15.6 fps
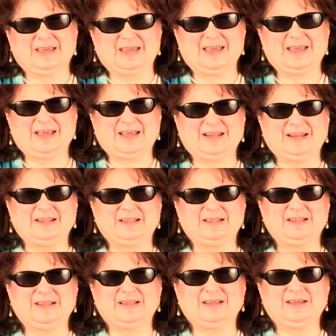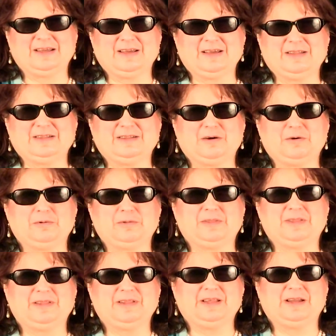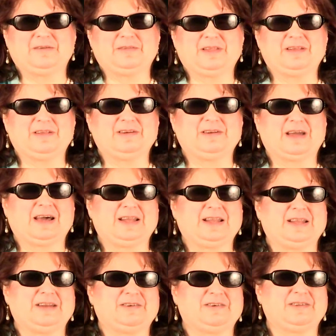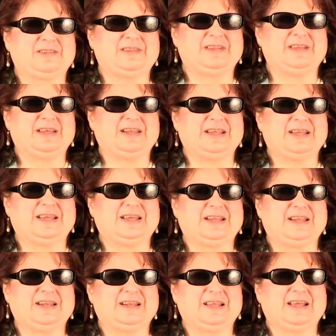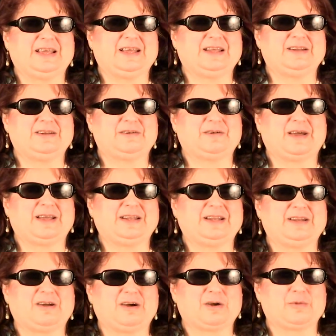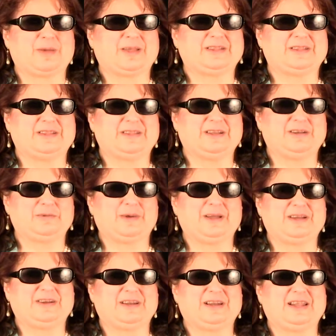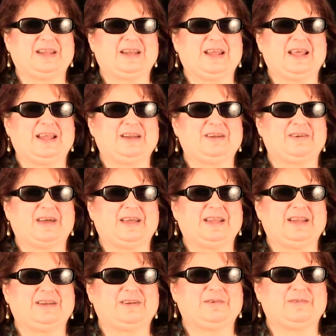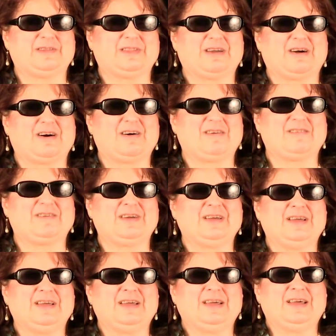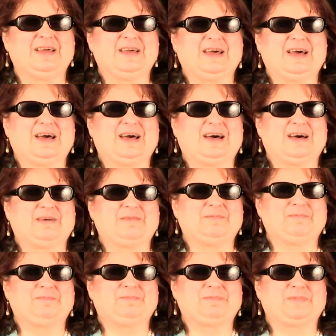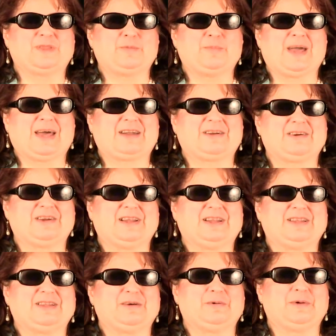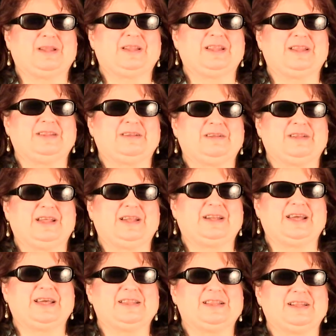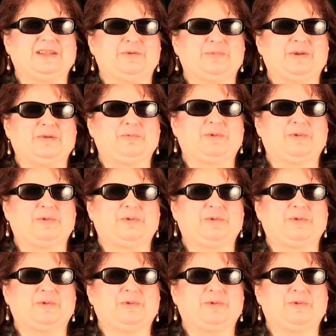And so, they're not interested in trying to talk about the situation and trying to resolve the matter. And so it takes a little bit of